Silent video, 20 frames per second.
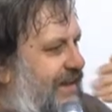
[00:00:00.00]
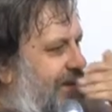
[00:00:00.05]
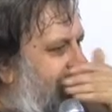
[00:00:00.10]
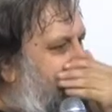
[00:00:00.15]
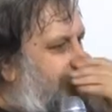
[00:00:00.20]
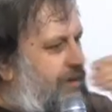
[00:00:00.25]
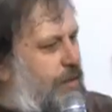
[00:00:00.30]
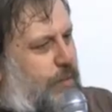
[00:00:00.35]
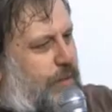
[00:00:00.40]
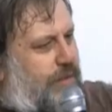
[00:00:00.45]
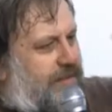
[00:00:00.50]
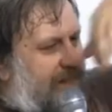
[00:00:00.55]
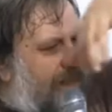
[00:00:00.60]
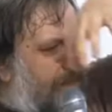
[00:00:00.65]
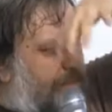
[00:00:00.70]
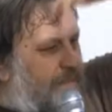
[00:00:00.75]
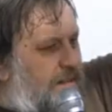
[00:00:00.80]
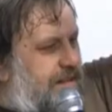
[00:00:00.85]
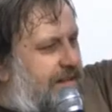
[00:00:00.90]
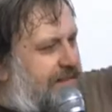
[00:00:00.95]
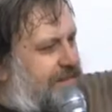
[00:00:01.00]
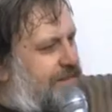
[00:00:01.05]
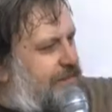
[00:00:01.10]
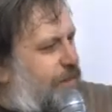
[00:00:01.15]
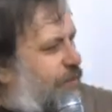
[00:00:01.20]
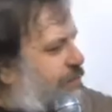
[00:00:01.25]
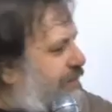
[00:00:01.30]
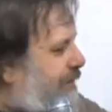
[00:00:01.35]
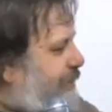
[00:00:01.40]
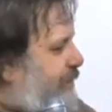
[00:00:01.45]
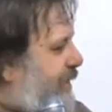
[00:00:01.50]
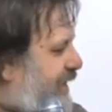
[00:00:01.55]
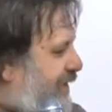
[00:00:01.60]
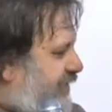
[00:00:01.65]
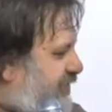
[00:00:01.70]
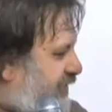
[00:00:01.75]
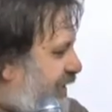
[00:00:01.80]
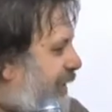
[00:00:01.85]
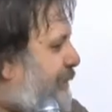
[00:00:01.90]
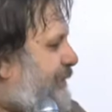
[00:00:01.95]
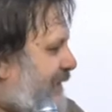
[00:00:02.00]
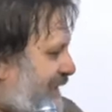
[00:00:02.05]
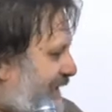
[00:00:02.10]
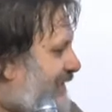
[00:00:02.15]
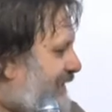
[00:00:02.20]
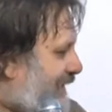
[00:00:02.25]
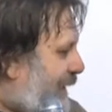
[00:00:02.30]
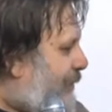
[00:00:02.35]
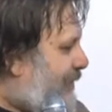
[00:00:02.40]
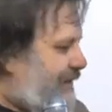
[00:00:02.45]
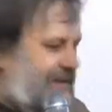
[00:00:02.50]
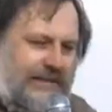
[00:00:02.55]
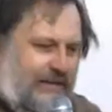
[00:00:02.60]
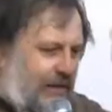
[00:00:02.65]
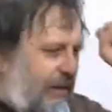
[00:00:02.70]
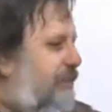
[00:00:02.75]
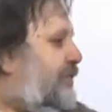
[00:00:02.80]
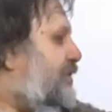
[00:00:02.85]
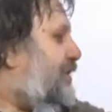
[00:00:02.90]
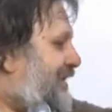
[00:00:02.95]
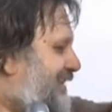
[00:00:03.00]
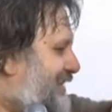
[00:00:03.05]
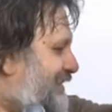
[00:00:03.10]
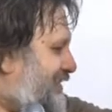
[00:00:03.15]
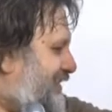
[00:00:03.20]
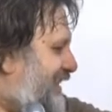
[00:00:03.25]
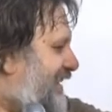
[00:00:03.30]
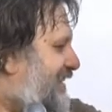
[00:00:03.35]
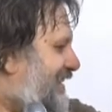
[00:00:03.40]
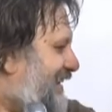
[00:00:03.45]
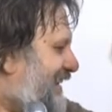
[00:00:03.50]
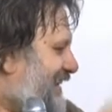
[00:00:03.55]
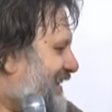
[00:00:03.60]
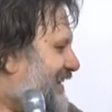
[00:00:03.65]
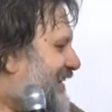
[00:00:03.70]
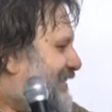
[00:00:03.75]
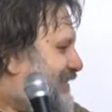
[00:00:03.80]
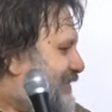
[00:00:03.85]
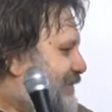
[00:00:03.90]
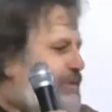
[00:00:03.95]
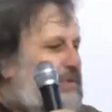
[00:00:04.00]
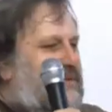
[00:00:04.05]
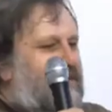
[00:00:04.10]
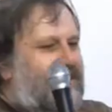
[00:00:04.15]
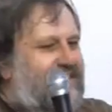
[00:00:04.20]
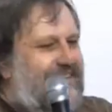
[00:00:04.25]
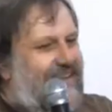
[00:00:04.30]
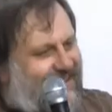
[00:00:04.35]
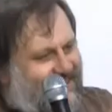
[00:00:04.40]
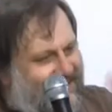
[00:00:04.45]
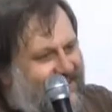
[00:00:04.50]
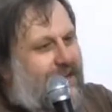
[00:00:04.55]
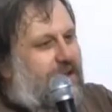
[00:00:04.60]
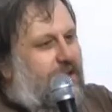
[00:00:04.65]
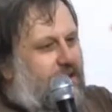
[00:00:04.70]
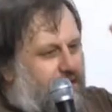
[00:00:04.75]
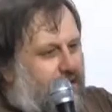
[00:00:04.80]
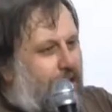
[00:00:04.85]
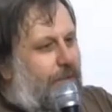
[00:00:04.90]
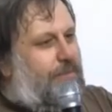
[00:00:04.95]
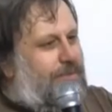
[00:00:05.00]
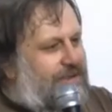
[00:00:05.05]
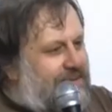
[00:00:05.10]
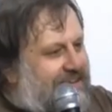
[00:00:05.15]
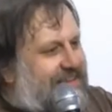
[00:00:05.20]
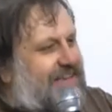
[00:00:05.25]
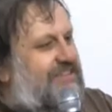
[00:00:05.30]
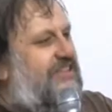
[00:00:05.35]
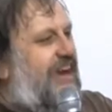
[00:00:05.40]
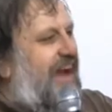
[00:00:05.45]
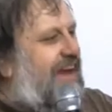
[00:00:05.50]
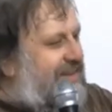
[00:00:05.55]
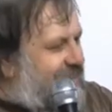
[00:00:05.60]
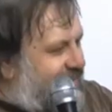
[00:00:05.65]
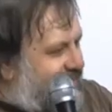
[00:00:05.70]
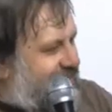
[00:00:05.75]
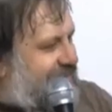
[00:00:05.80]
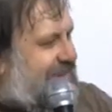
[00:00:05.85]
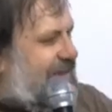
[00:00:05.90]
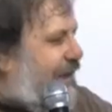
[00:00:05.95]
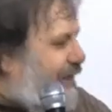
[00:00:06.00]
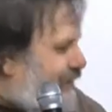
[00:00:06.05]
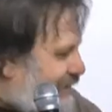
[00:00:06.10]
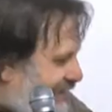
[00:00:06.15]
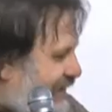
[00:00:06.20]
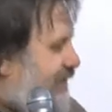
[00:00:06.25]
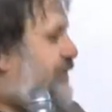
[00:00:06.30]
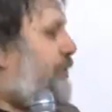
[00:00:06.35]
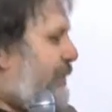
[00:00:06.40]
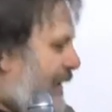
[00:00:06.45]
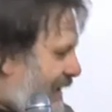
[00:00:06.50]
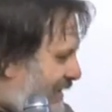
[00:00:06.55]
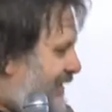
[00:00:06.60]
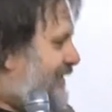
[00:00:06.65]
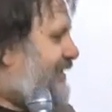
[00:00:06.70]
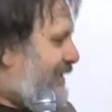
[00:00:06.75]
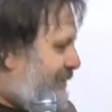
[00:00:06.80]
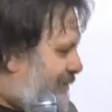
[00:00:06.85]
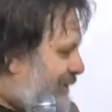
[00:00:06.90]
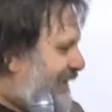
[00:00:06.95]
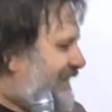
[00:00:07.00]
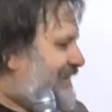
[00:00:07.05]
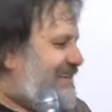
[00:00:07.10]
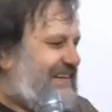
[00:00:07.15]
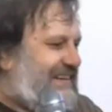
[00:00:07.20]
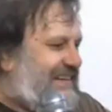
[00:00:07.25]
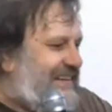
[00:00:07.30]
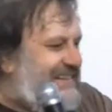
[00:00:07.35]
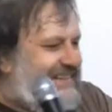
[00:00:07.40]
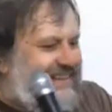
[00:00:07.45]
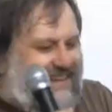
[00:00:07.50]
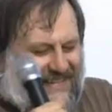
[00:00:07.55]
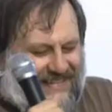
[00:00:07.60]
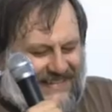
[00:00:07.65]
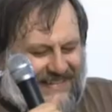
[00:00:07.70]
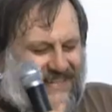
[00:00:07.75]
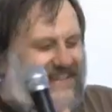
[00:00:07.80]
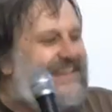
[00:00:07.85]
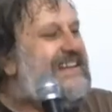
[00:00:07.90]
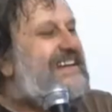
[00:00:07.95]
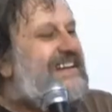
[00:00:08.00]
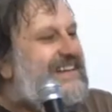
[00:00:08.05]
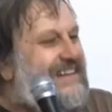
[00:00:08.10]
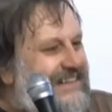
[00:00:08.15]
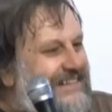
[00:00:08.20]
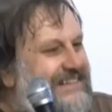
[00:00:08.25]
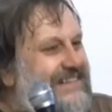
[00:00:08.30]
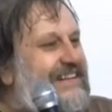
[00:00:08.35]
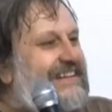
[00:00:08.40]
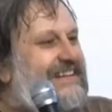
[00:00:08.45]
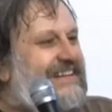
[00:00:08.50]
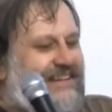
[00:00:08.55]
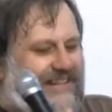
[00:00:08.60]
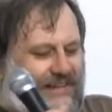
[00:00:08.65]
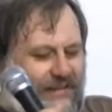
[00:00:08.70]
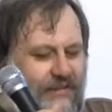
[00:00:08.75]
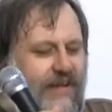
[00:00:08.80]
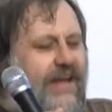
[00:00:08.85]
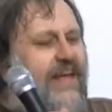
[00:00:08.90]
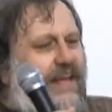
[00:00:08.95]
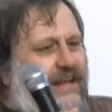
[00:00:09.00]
You know, when they build those big ships, and something only the Chinese can do. It's like, communist China saves humanity, basically. This is so.